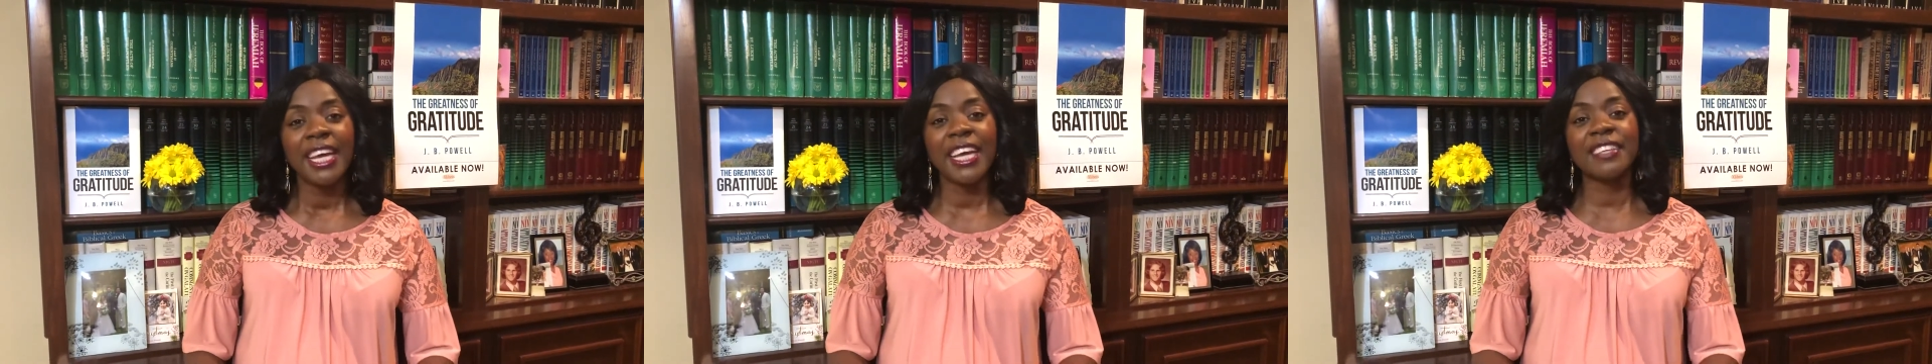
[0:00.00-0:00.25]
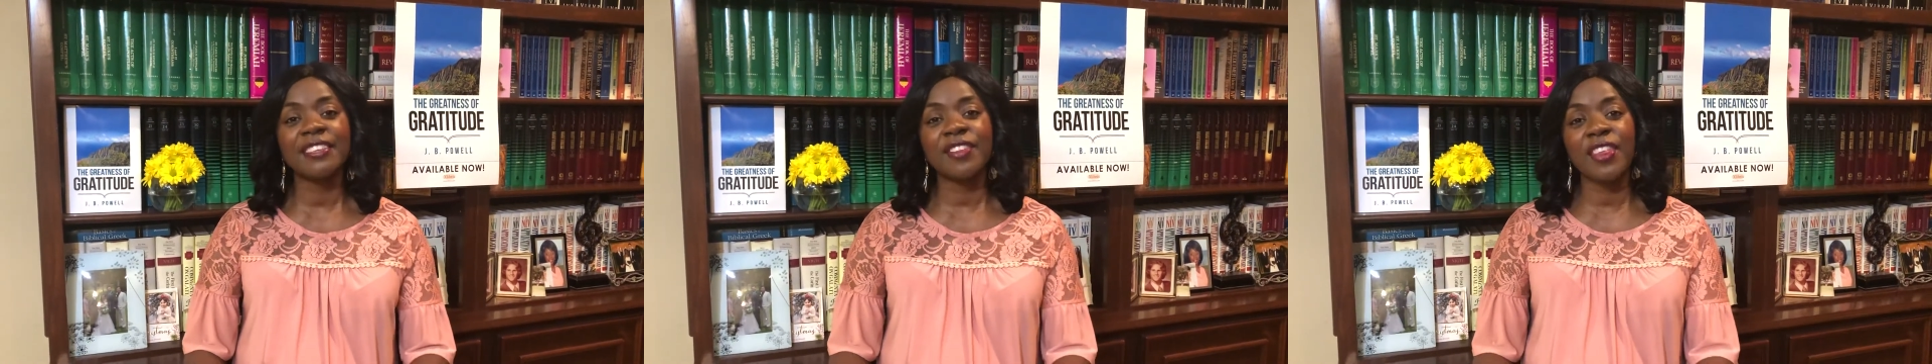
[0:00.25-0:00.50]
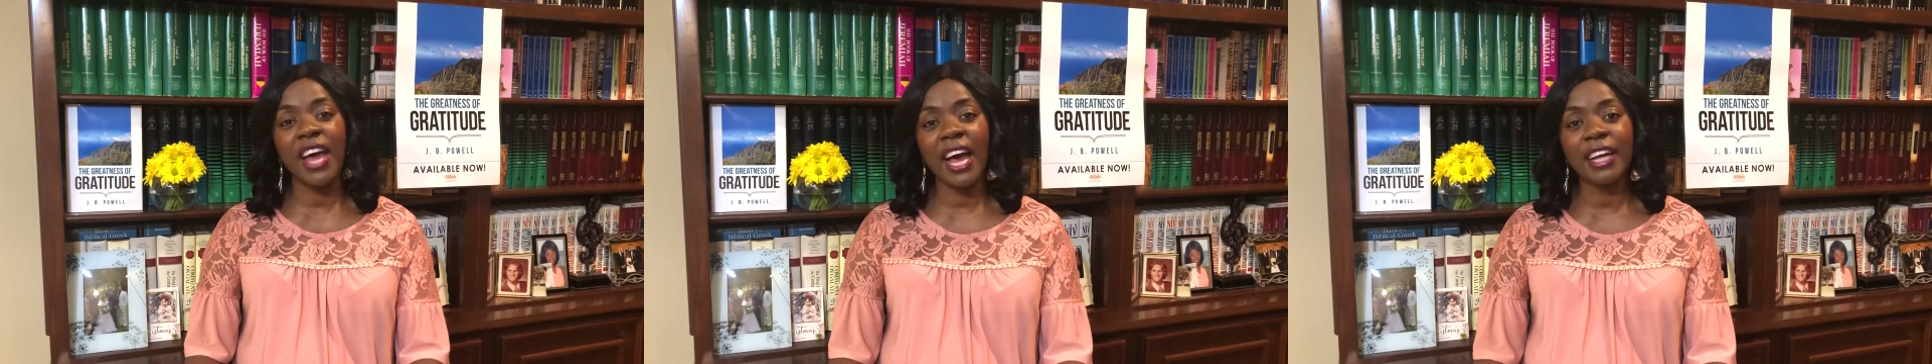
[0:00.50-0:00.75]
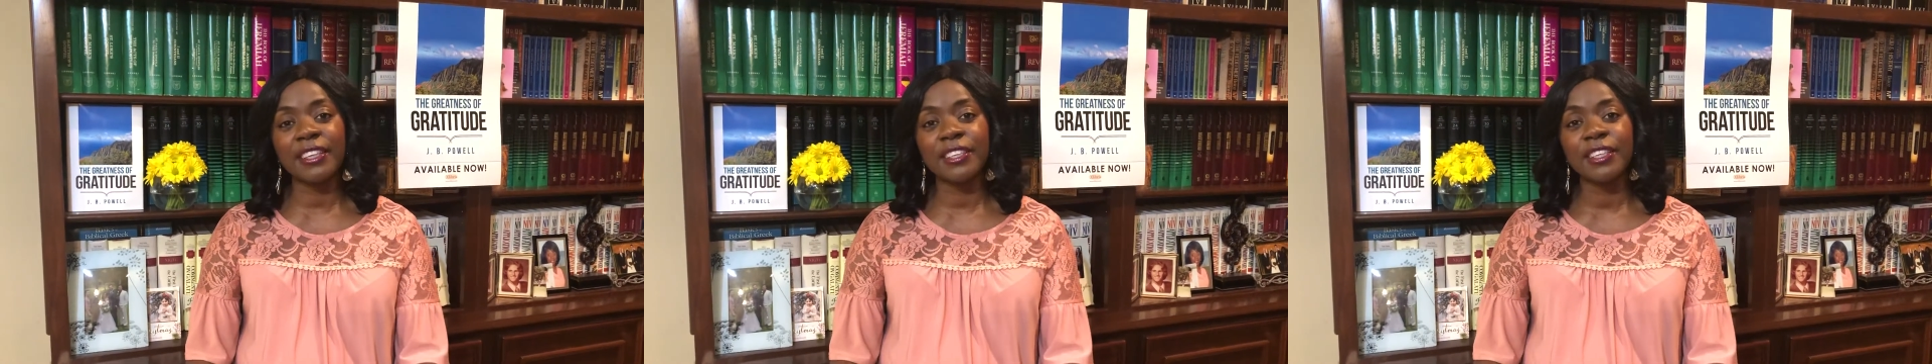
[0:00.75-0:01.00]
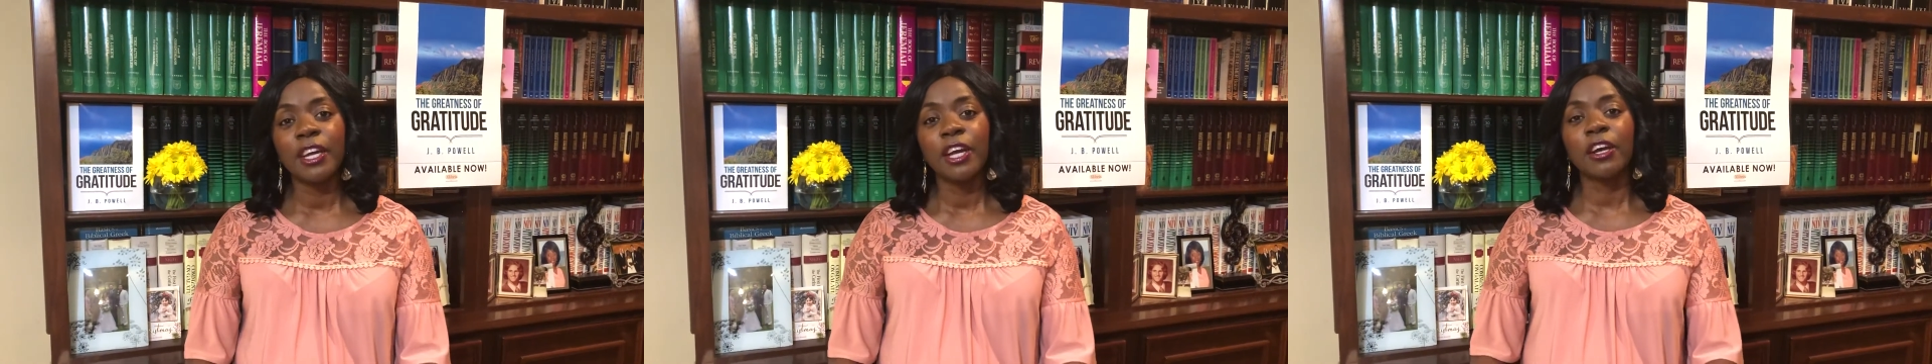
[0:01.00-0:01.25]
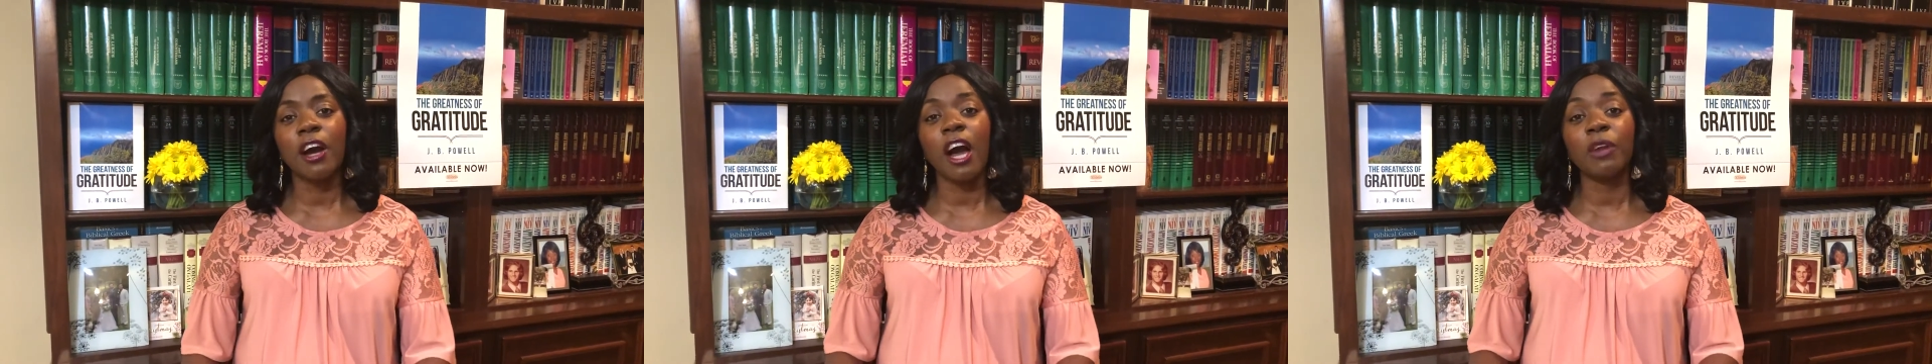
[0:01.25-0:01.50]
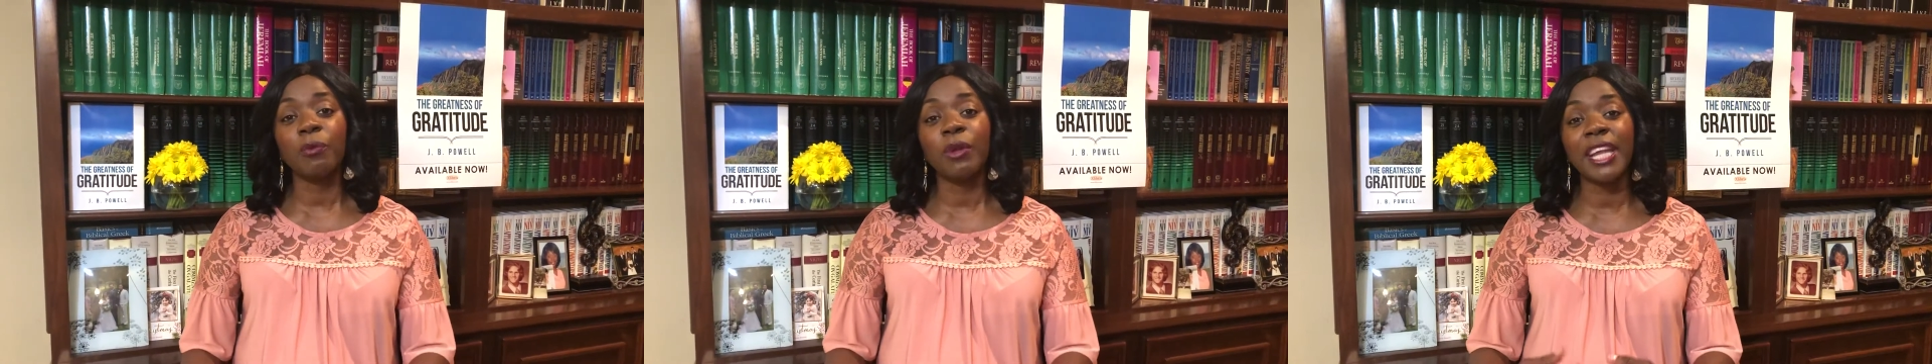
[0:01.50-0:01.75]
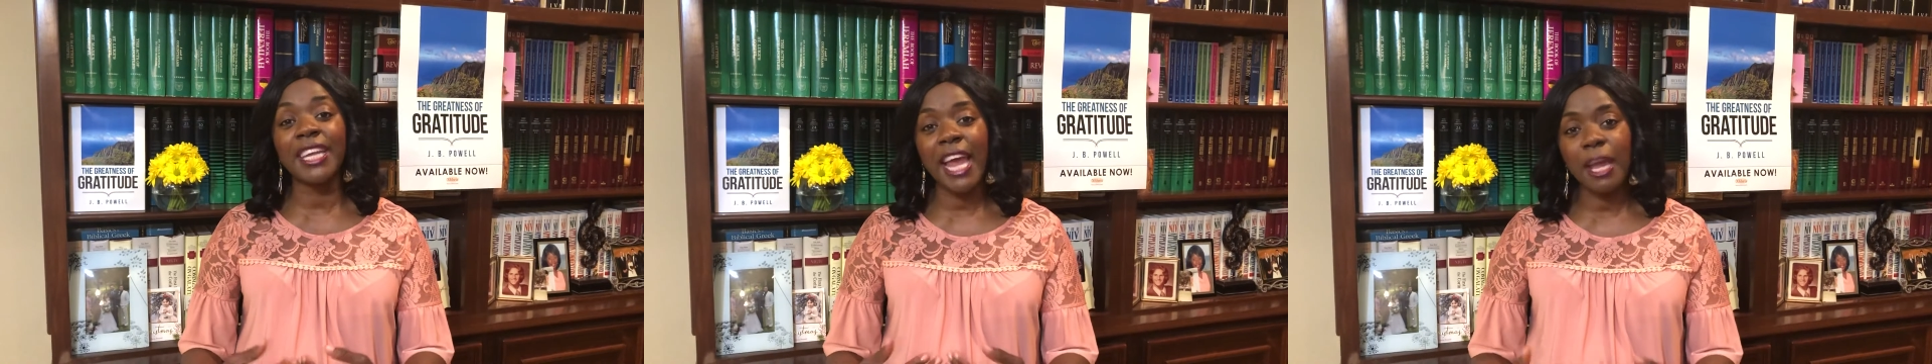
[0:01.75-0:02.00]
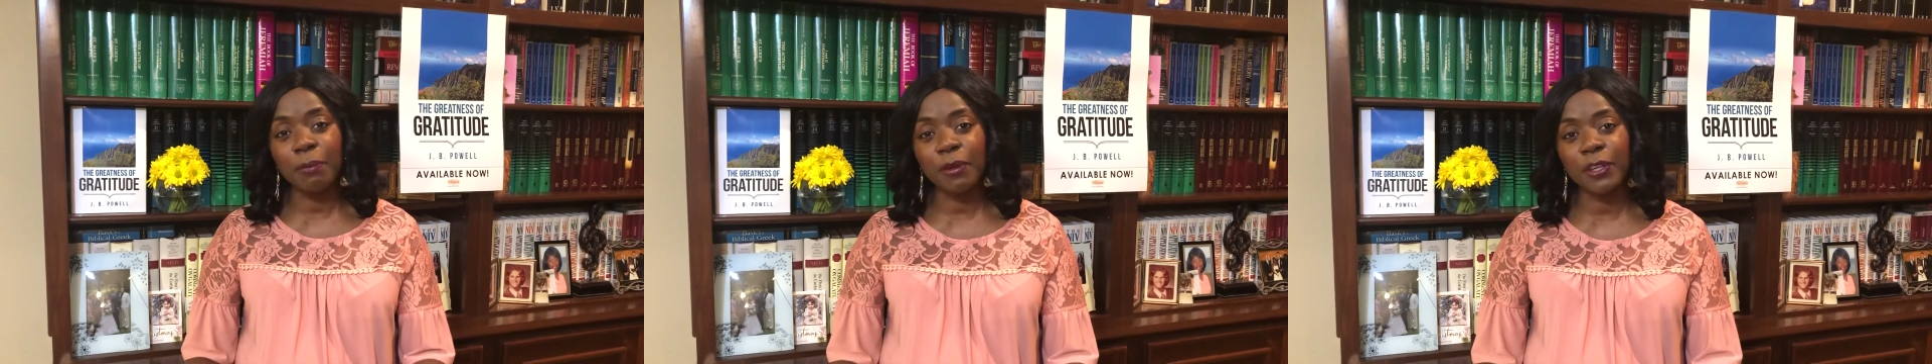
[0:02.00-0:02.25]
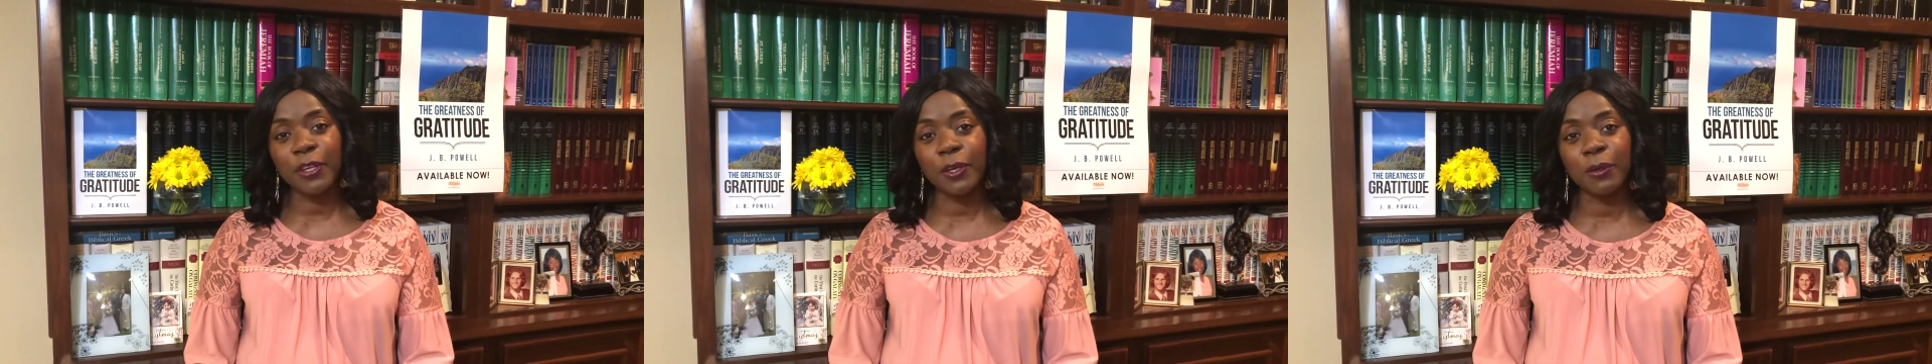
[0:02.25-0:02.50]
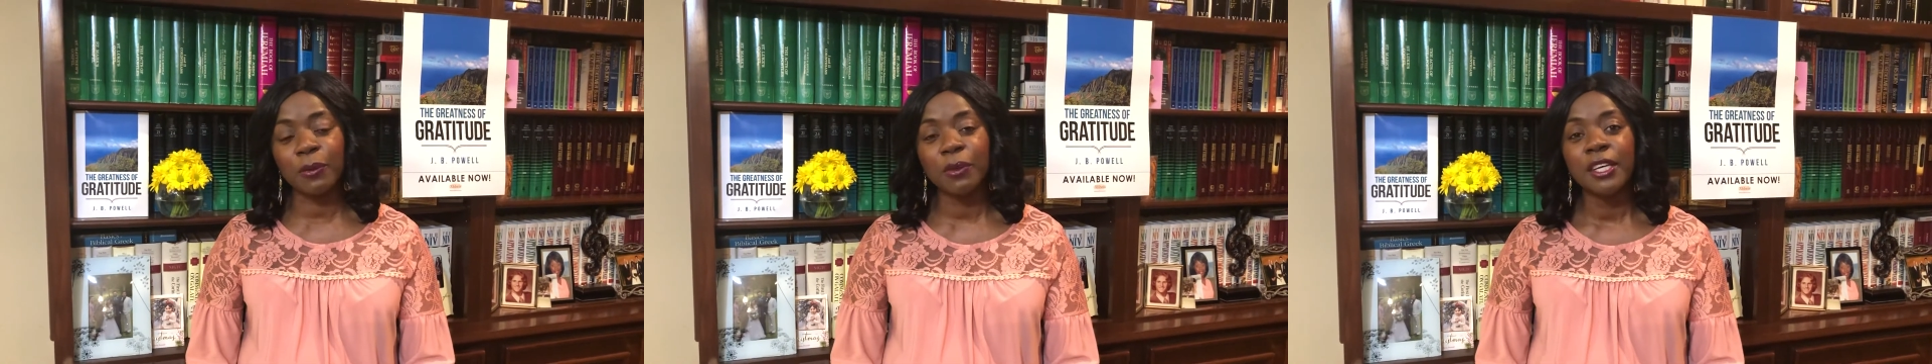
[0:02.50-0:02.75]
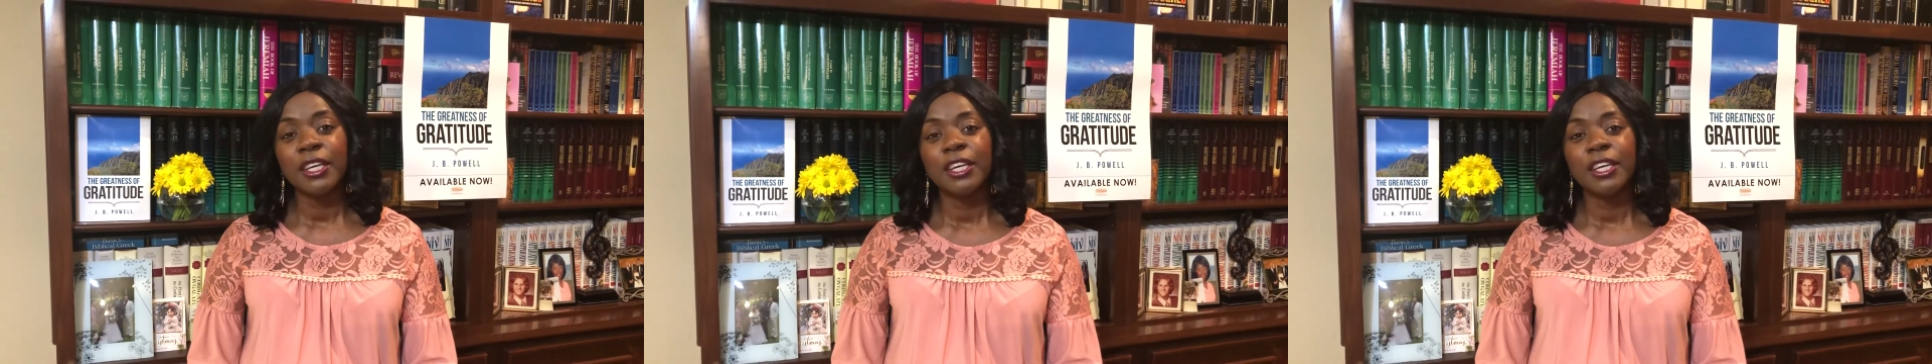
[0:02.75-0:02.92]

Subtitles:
is that God will enable you